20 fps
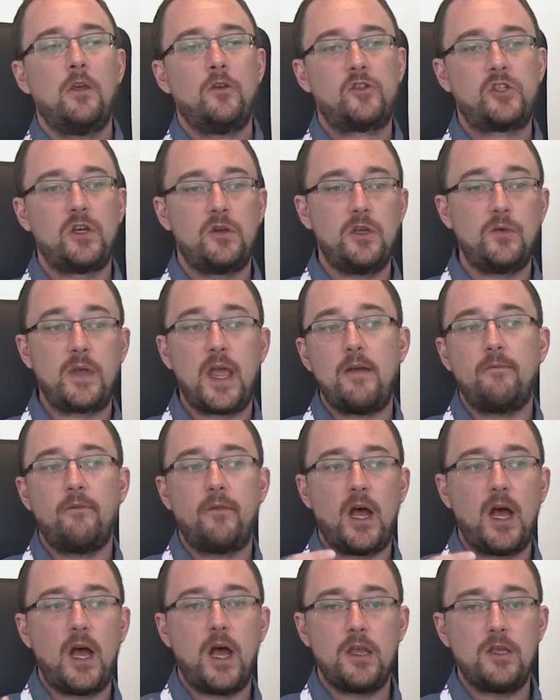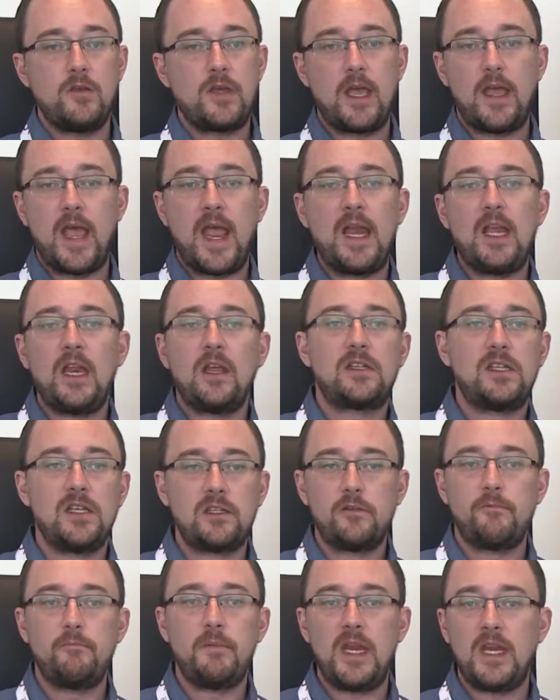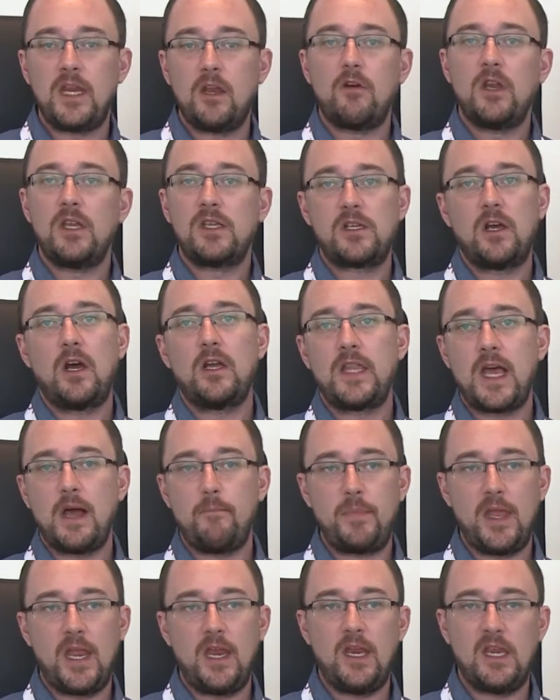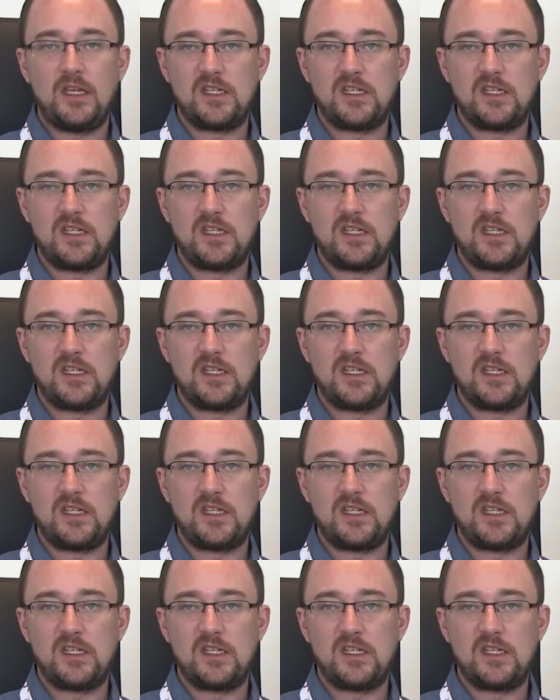So you get aliases of media inside that bin.